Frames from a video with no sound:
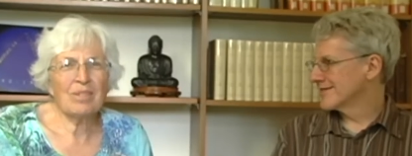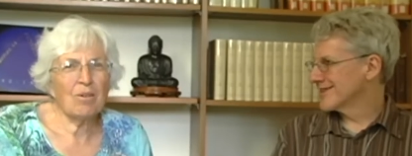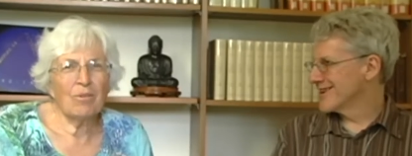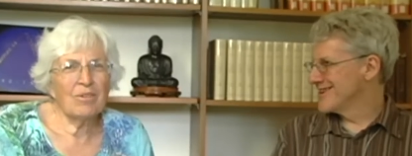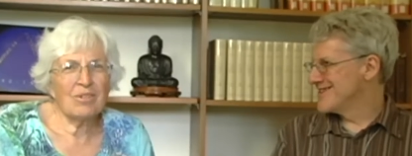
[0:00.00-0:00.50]

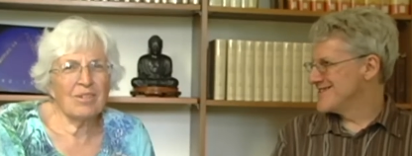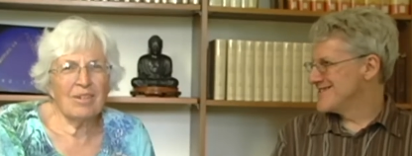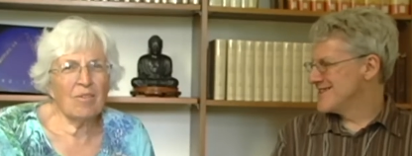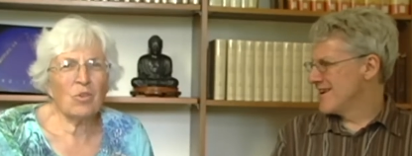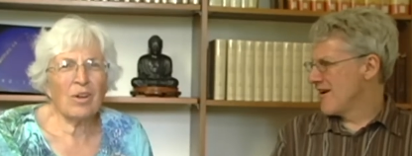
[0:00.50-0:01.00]
Speaker 1: so there's a
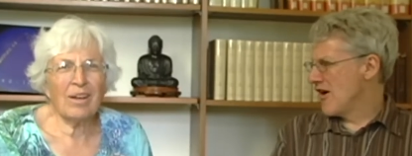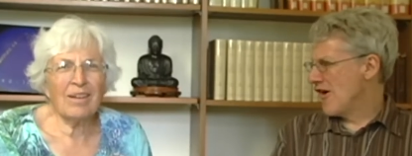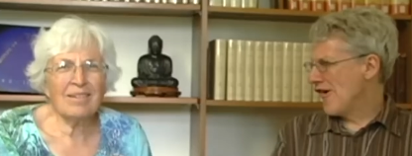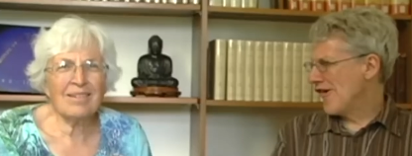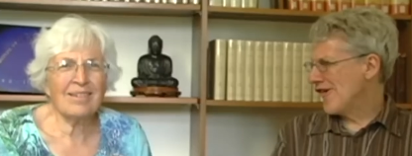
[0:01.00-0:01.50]
never
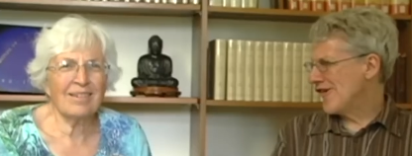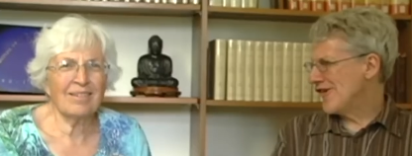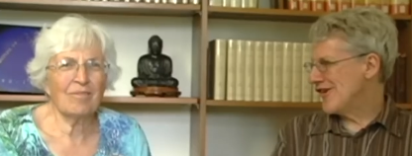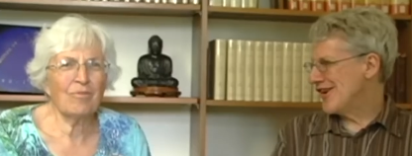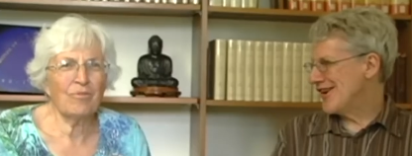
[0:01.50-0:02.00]

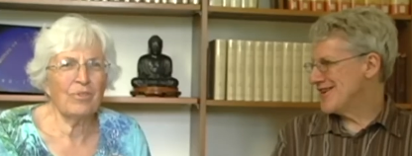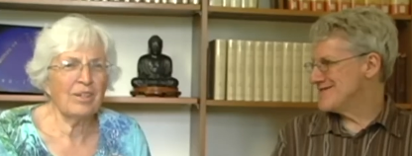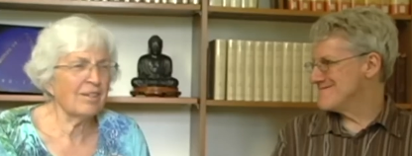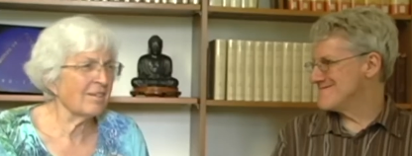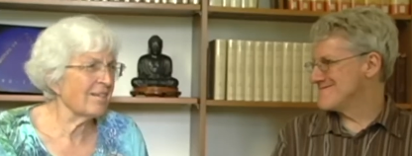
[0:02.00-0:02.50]
ending
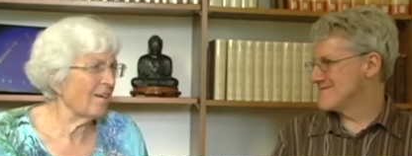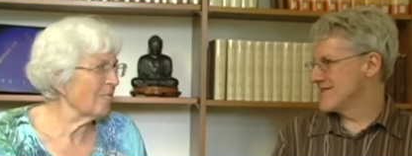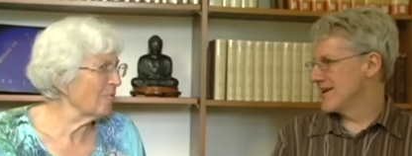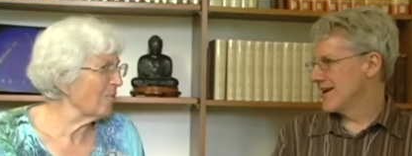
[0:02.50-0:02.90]
field of